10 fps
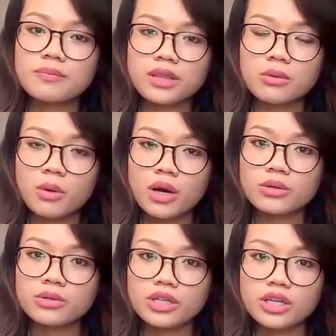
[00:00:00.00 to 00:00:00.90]
be the one
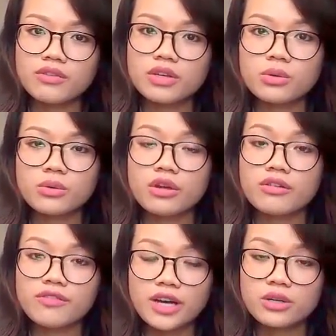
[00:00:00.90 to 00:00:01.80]
who gives you the
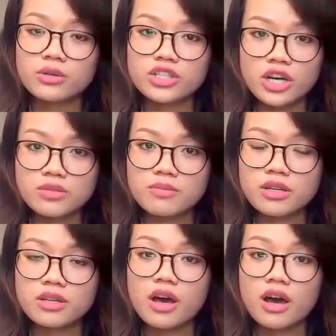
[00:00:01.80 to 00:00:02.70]
final
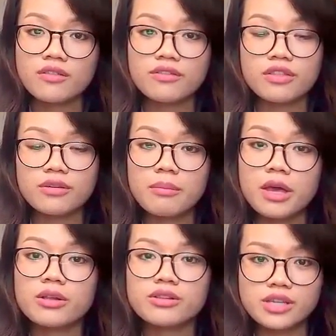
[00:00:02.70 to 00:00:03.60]
judgment of the
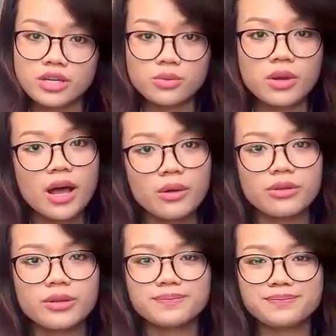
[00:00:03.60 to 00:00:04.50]
male sexual health.